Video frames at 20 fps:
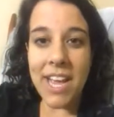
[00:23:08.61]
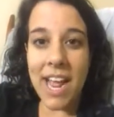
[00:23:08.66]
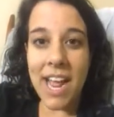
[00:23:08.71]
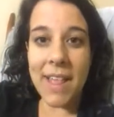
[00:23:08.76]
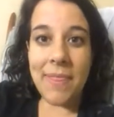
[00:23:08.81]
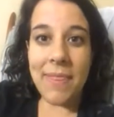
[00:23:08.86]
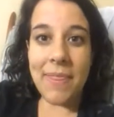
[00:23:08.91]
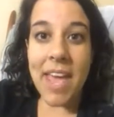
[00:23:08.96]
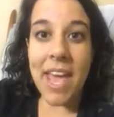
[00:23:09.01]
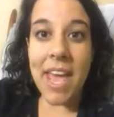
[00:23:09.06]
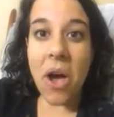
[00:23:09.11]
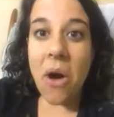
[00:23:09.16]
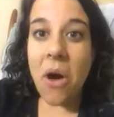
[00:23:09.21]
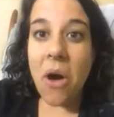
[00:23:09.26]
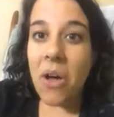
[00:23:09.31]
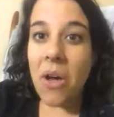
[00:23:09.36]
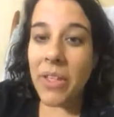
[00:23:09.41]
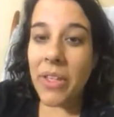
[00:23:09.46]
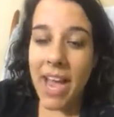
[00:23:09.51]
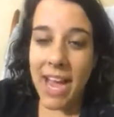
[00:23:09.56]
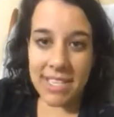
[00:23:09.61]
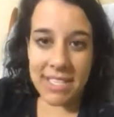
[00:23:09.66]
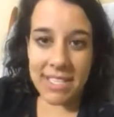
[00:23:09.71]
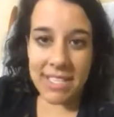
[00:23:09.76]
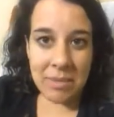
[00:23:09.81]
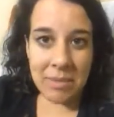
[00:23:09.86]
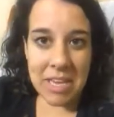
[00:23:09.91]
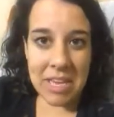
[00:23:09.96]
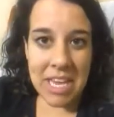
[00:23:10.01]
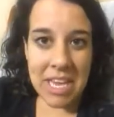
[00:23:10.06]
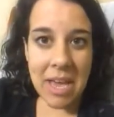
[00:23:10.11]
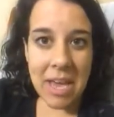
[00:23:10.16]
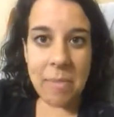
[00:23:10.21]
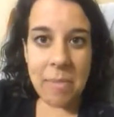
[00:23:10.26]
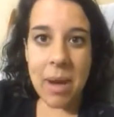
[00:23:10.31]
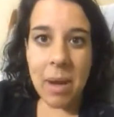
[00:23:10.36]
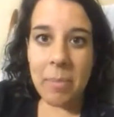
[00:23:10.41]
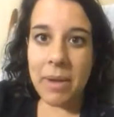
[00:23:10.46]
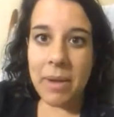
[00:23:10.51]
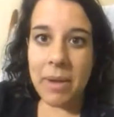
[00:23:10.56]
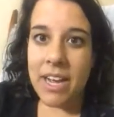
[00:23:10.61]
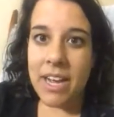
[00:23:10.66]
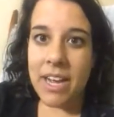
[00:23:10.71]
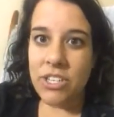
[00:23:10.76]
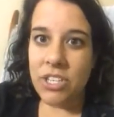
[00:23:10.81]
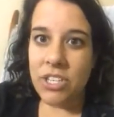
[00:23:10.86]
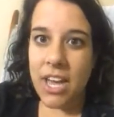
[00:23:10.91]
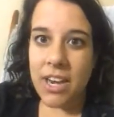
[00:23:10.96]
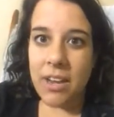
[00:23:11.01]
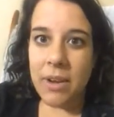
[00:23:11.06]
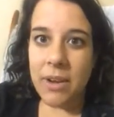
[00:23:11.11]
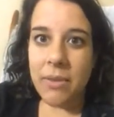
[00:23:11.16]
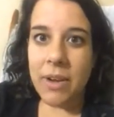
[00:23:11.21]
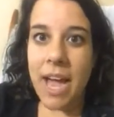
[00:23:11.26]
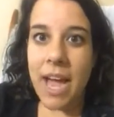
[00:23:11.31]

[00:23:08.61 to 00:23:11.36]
and they all asked me about my eyeshadow.